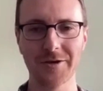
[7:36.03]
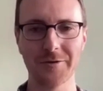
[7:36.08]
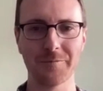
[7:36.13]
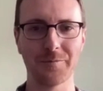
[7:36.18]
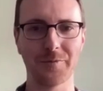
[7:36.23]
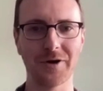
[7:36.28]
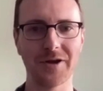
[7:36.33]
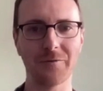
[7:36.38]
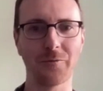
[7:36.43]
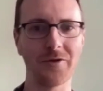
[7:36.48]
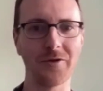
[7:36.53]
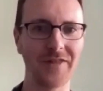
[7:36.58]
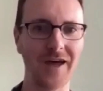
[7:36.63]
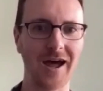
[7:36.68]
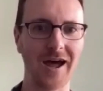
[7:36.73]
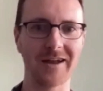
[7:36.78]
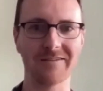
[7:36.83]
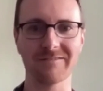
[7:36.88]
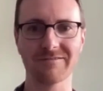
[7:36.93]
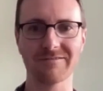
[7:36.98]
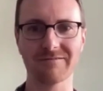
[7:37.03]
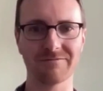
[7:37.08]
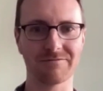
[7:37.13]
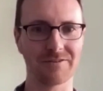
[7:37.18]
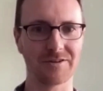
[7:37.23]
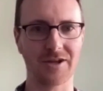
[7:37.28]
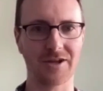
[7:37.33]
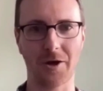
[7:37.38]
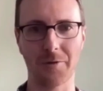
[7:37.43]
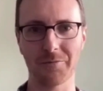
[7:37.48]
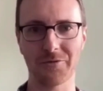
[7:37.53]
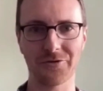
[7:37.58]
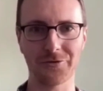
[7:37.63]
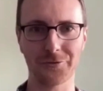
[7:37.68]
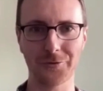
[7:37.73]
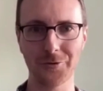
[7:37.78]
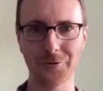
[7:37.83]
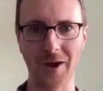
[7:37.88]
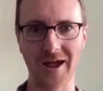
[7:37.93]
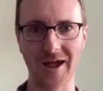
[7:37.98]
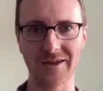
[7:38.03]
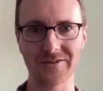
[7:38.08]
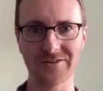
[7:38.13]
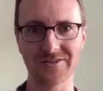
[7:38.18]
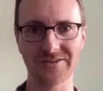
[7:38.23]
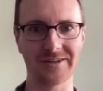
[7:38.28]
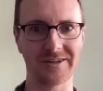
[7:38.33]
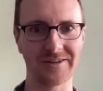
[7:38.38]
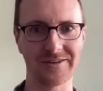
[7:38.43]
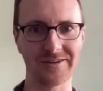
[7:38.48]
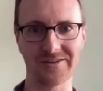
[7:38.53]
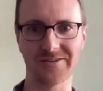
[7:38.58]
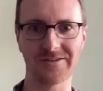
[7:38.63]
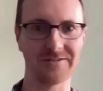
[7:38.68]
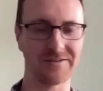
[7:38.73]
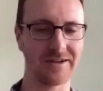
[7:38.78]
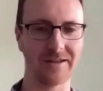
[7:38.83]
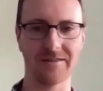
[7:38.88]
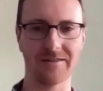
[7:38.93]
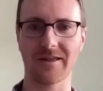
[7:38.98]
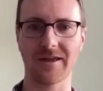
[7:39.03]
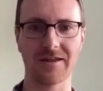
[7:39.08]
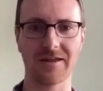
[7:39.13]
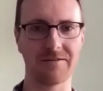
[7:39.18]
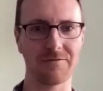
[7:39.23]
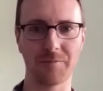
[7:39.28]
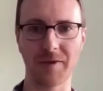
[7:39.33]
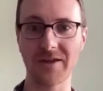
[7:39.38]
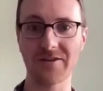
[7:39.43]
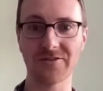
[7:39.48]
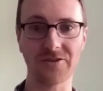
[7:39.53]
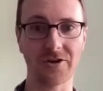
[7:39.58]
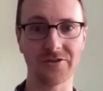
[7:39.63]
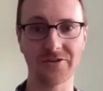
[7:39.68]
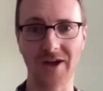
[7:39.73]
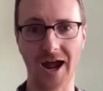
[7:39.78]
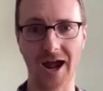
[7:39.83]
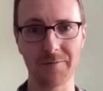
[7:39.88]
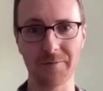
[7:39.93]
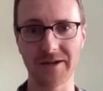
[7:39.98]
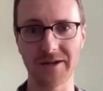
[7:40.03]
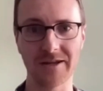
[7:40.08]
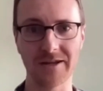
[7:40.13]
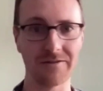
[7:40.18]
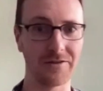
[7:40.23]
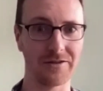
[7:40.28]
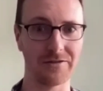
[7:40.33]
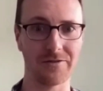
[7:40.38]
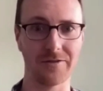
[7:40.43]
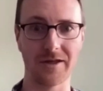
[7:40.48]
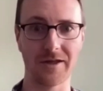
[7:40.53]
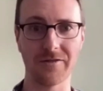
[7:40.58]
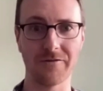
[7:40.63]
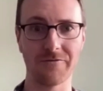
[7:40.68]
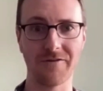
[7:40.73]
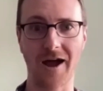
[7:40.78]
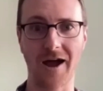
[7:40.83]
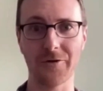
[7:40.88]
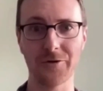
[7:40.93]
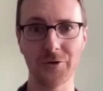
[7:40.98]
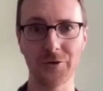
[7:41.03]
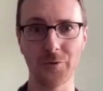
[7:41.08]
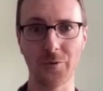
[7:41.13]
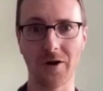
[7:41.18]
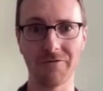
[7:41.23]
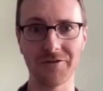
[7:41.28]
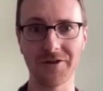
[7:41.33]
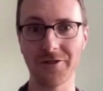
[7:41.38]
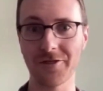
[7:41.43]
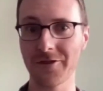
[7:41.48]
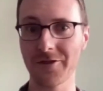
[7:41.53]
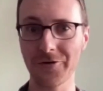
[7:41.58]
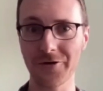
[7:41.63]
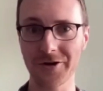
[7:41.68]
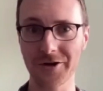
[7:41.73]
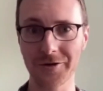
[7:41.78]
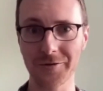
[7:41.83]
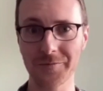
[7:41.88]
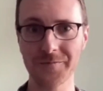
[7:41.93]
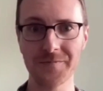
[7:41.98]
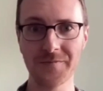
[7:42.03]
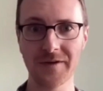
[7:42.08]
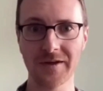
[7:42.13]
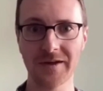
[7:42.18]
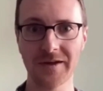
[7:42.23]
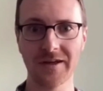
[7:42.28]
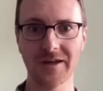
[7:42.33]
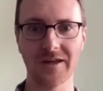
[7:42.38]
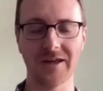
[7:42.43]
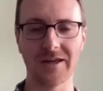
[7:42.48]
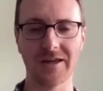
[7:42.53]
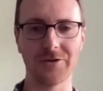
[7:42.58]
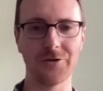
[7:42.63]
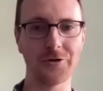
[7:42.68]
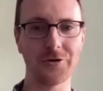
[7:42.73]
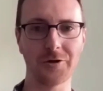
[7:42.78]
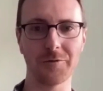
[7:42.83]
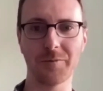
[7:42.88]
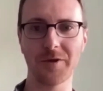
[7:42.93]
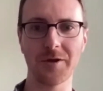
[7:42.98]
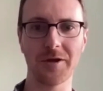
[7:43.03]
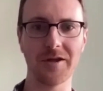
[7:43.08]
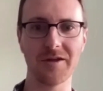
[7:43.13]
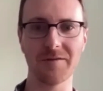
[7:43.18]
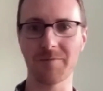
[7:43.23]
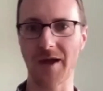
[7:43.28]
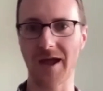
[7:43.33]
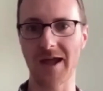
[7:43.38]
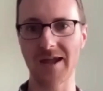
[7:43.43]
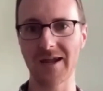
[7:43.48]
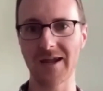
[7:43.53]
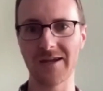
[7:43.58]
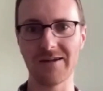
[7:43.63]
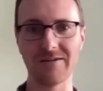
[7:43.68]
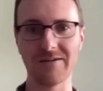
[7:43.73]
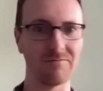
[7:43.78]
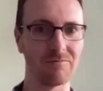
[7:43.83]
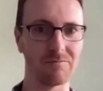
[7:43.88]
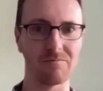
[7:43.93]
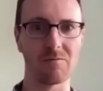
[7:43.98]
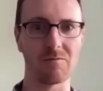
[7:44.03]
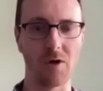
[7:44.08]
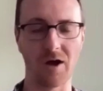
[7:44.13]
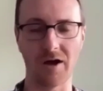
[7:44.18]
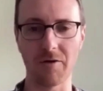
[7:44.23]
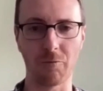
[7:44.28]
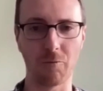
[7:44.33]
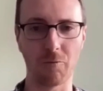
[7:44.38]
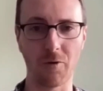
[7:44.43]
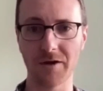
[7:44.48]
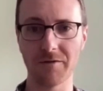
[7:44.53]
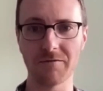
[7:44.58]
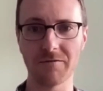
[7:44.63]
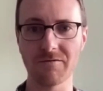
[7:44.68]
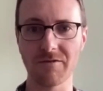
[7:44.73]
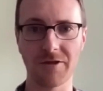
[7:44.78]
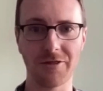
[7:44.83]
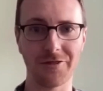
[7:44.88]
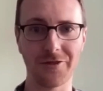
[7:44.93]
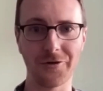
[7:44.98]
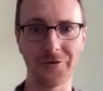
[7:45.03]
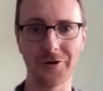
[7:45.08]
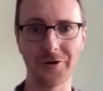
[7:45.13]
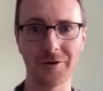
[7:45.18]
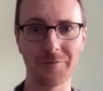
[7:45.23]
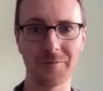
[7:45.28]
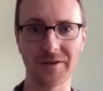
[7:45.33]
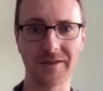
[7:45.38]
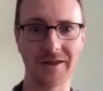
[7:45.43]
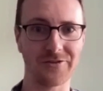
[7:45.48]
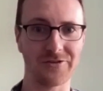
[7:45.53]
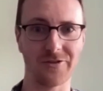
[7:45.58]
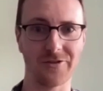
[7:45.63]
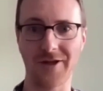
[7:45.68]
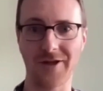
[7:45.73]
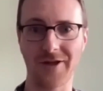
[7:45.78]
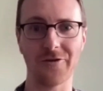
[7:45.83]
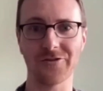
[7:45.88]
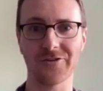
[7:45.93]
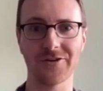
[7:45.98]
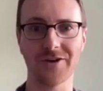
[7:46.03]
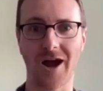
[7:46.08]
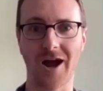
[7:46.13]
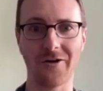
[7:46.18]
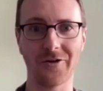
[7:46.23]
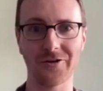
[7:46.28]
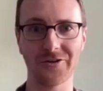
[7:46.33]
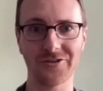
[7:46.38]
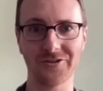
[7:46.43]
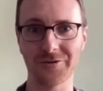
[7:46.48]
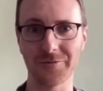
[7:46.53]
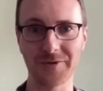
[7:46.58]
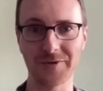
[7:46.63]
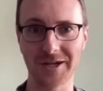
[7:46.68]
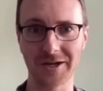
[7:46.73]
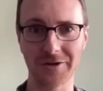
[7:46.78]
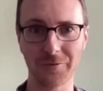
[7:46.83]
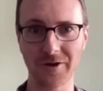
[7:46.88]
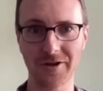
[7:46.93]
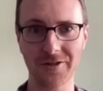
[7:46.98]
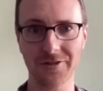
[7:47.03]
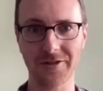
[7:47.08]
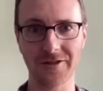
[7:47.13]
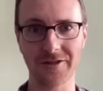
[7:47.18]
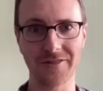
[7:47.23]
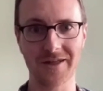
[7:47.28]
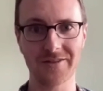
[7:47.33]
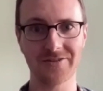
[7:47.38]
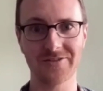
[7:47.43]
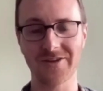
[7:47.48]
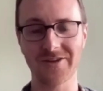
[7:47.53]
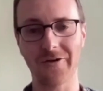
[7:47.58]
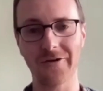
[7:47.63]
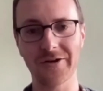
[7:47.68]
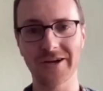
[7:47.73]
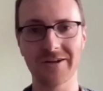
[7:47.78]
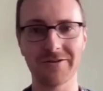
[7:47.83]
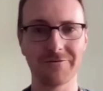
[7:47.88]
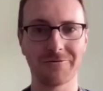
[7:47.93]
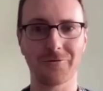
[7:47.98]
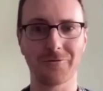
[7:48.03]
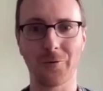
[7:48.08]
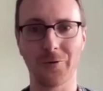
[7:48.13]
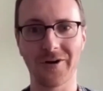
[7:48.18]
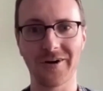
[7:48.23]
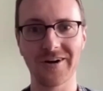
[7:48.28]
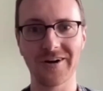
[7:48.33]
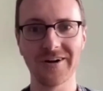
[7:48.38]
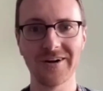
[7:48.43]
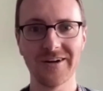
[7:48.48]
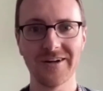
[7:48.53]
But what that comes through as is based on timing and the value of Ethereum. You could be paying one Ethereum, and that's $1,000 to begin with, and then selling it for